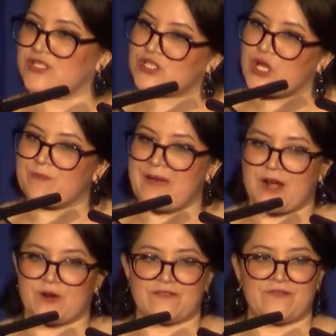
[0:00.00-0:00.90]
so
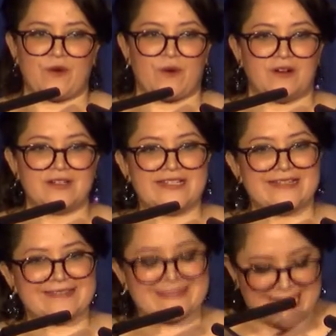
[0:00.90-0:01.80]
powerful.
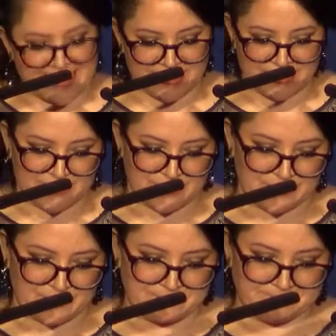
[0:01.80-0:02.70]
Thank you.